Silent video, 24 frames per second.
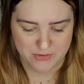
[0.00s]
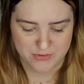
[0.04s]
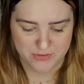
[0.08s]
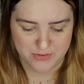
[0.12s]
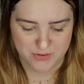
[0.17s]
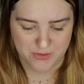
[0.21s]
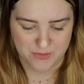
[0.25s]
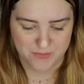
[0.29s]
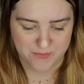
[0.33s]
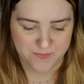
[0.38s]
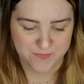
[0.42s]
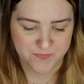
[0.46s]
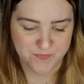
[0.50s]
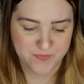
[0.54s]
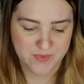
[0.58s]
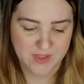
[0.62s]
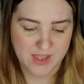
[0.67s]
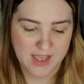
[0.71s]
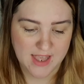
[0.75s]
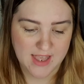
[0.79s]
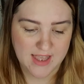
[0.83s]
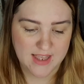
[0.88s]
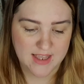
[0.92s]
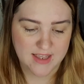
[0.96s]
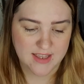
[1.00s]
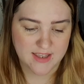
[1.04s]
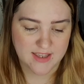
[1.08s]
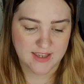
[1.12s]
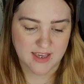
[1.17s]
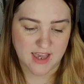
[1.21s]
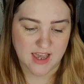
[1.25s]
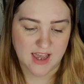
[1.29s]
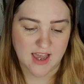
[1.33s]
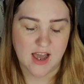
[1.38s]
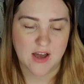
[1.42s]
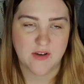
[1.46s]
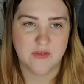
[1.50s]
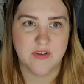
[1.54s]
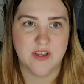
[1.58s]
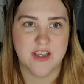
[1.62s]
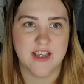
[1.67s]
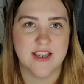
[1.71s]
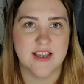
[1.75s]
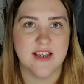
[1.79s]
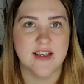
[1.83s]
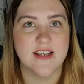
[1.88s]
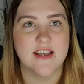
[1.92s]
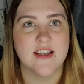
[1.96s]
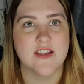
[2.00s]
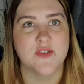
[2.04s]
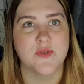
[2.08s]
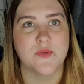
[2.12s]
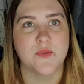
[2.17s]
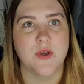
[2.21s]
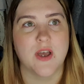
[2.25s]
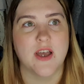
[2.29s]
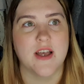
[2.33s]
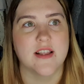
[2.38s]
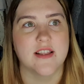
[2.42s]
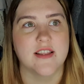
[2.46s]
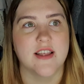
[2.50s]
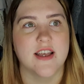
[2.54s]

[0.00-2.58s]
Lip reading: So yeah, I think as well,